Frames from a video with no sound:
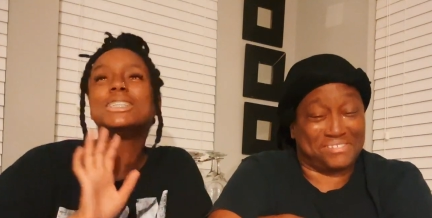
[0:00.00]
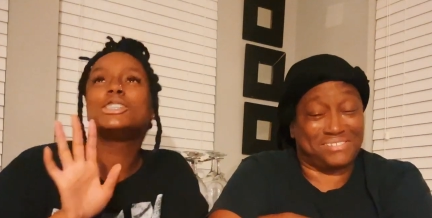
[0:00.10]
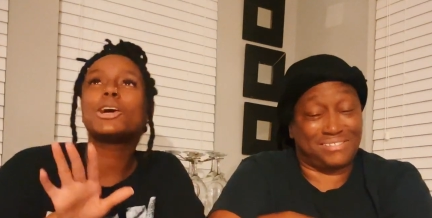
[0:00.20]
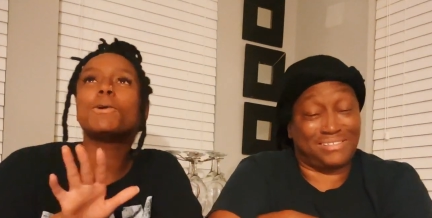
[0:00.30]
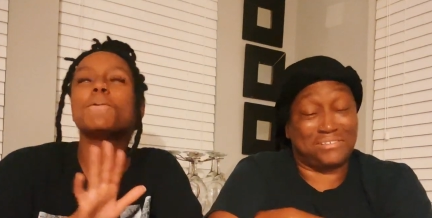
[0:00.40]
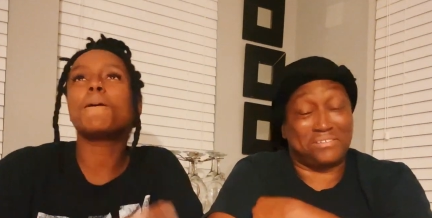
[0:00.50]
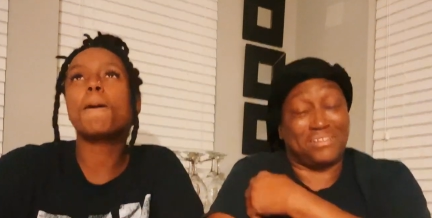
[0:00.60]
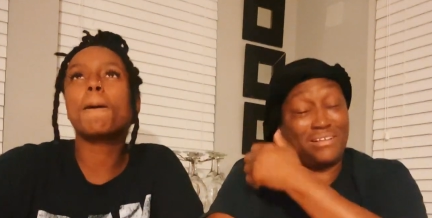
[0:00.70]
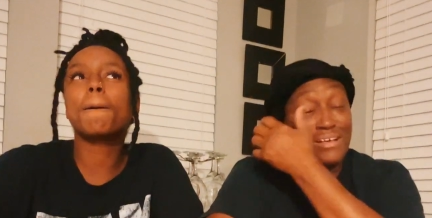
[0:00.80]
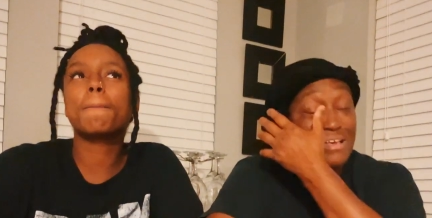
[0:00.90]
Speaker 1: so
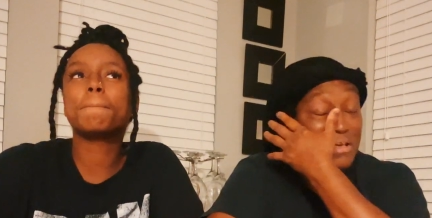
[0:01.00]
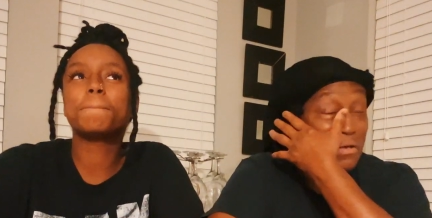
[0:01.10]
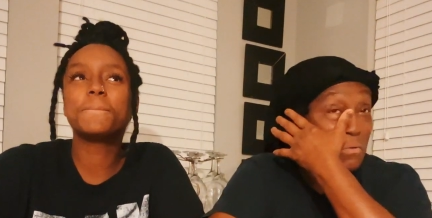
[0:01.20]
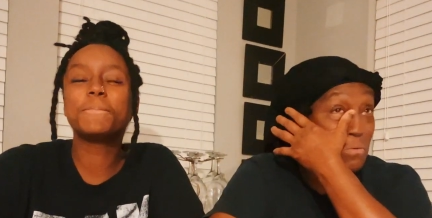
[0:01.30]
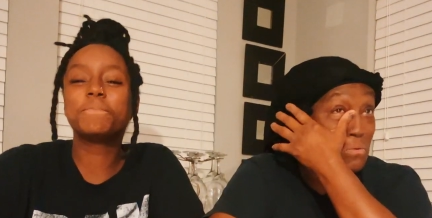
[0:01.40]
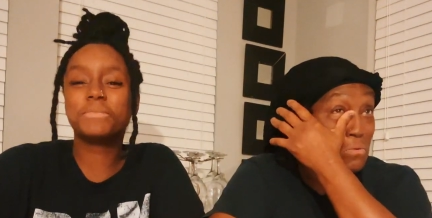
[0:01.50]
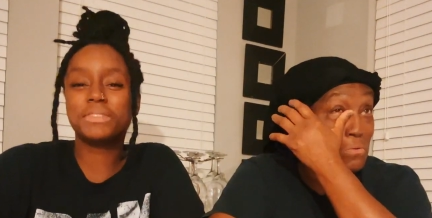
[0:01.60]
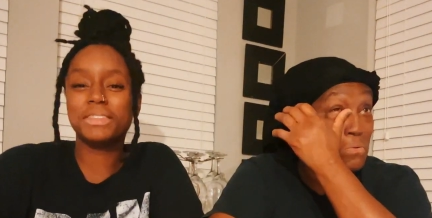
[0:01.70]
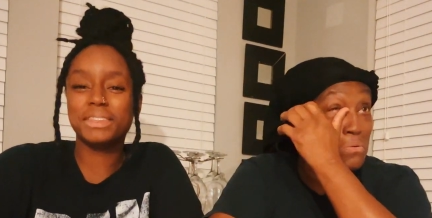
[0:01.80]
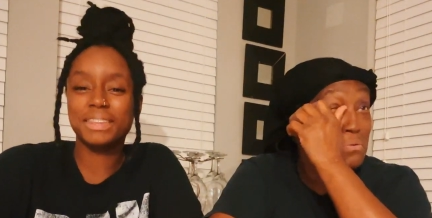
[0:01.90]
um
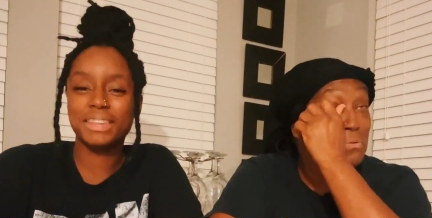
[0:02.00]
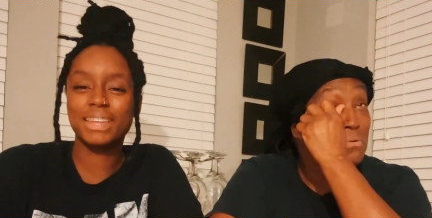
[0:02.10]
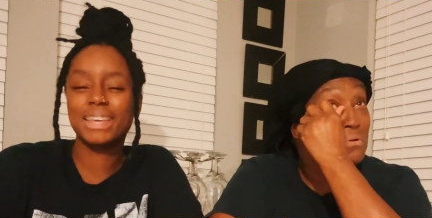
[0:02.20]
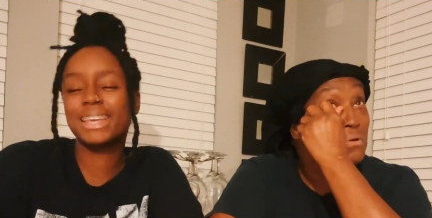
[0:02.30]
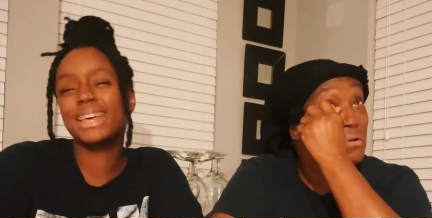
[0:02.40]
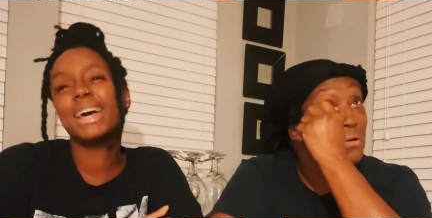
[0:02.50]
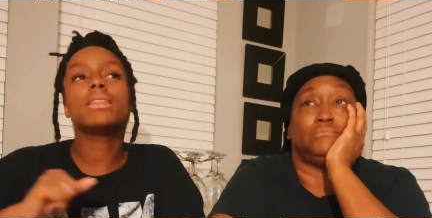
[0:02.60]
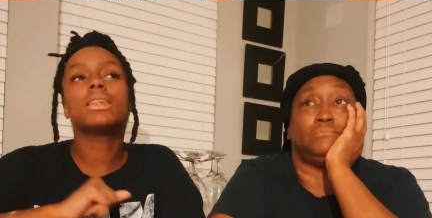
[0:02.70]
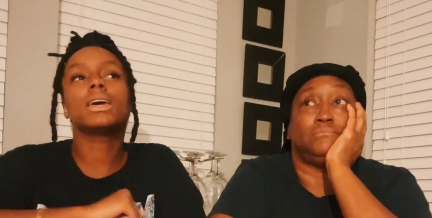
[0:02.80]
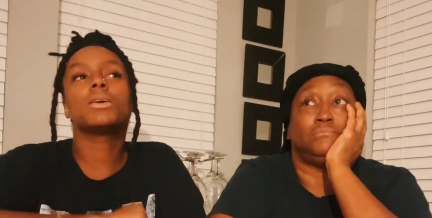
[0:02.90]
and
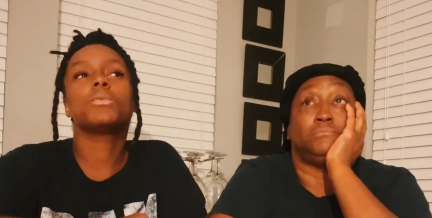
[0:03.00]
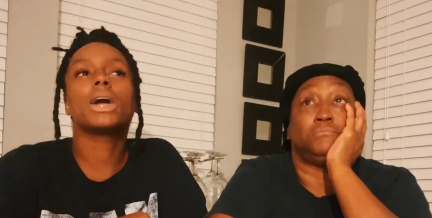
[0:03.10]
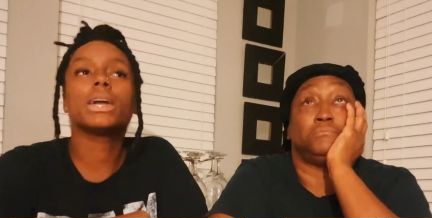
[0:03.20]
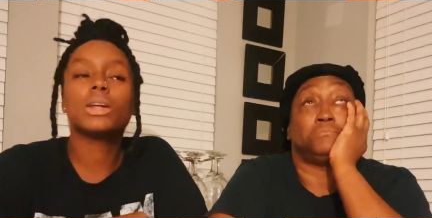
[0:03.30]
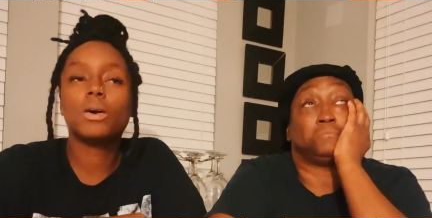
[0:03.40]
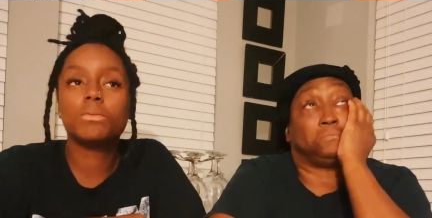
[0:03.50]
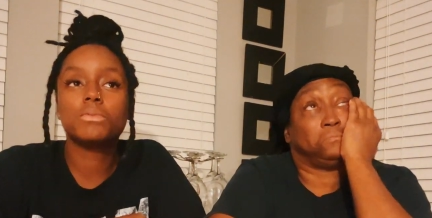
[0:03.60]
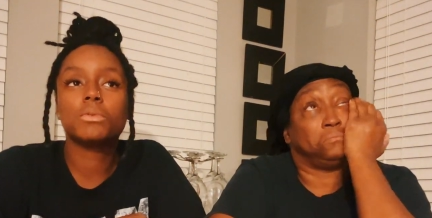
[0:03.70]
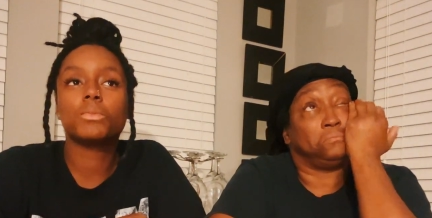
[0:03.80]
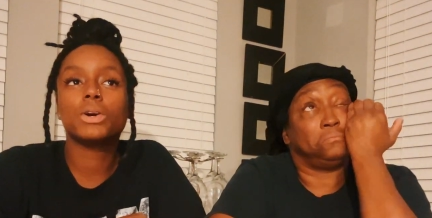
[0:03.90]
then when I get home
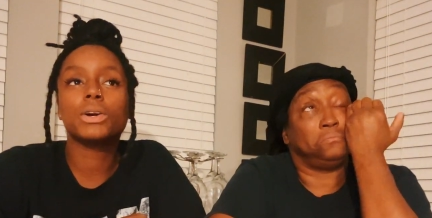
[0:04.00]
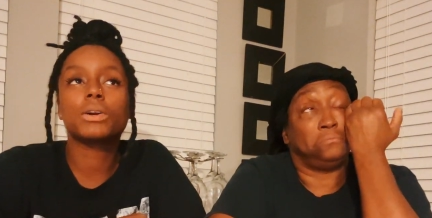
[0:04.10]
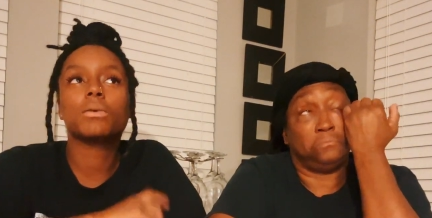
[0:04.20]
from work,